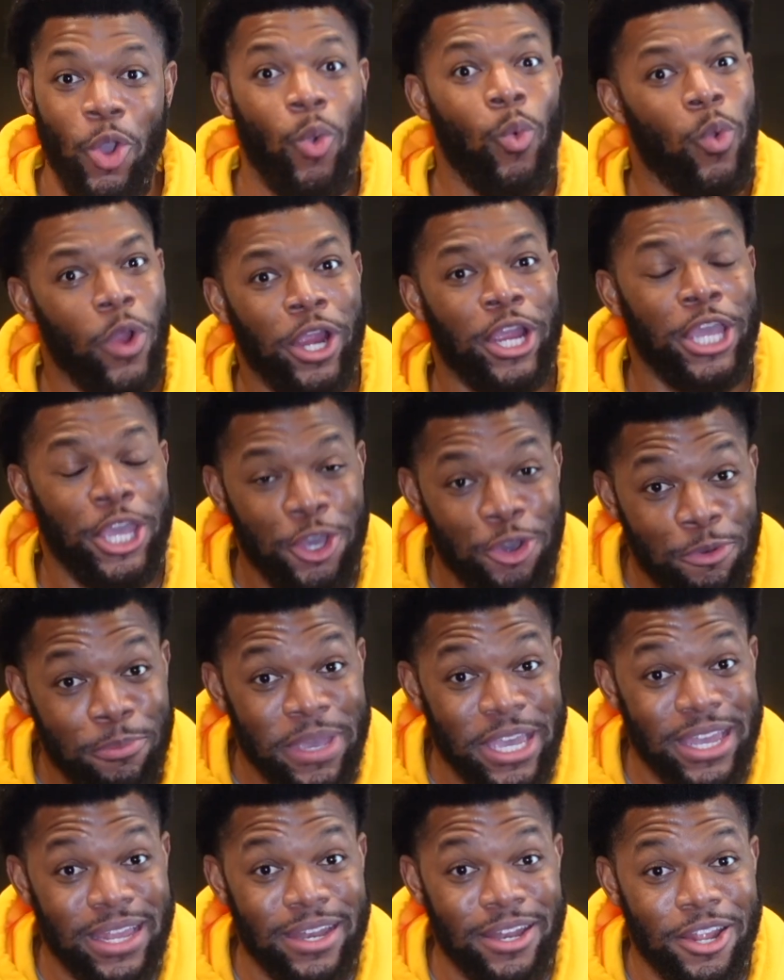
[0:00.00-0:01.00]
we're
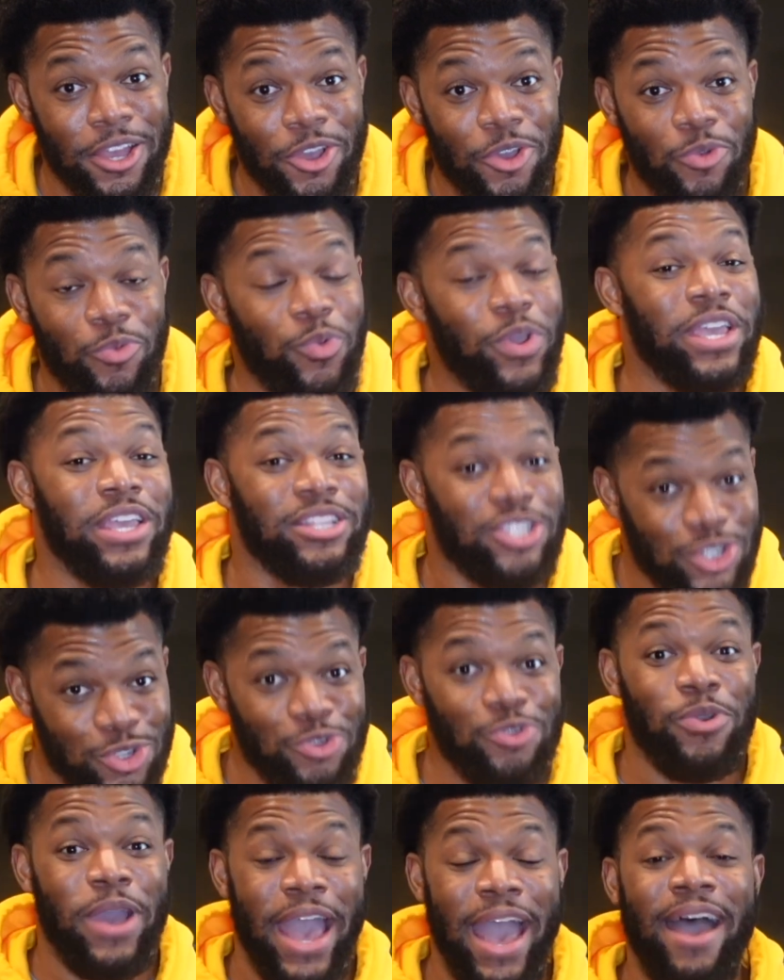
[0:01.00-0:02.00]
human. We
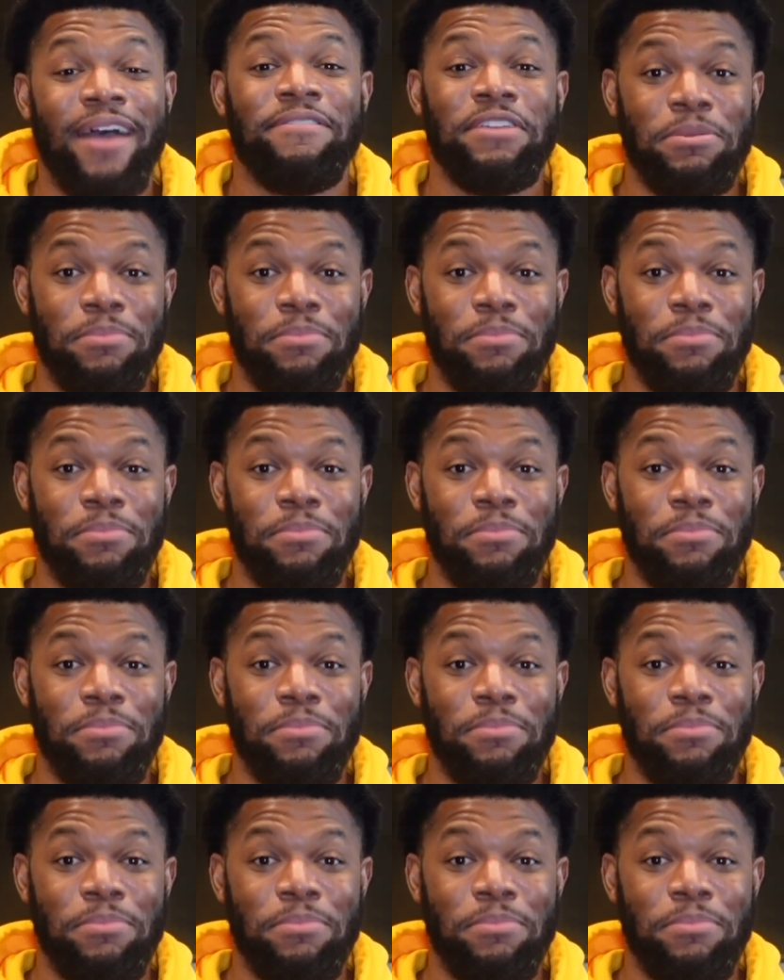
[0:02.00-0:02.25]
do have